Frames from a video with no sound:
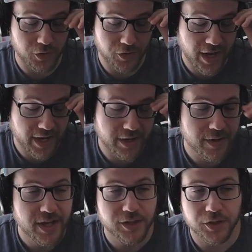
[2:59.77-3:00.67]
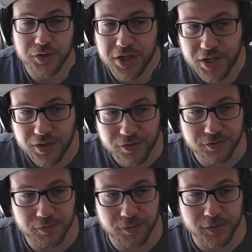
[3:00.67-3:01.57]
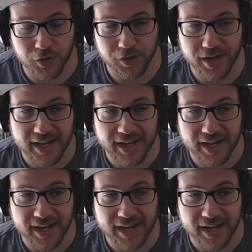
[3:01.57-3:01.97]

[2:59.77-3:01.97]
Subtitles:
deck. The Gogeta Unison from the starter deck